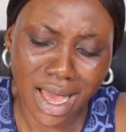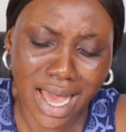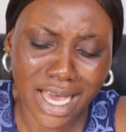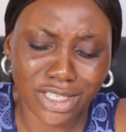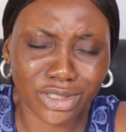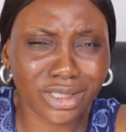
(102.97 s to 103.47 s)

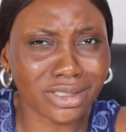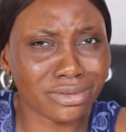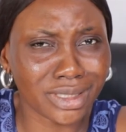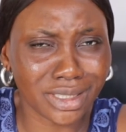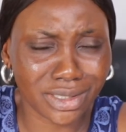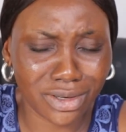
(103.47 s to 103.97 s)
I just
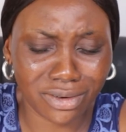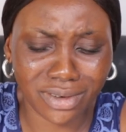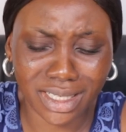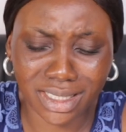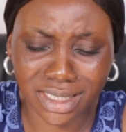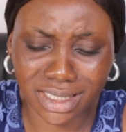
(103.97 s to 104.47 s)

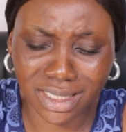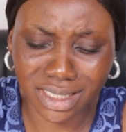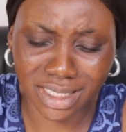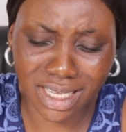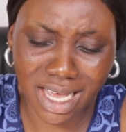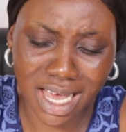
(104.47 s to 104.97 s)
rediscovered it
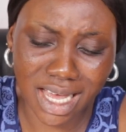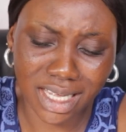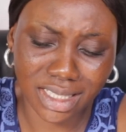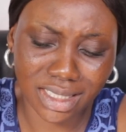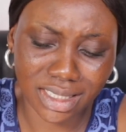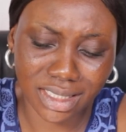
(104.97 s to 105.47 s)

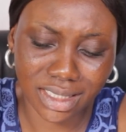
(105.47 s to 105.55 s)
and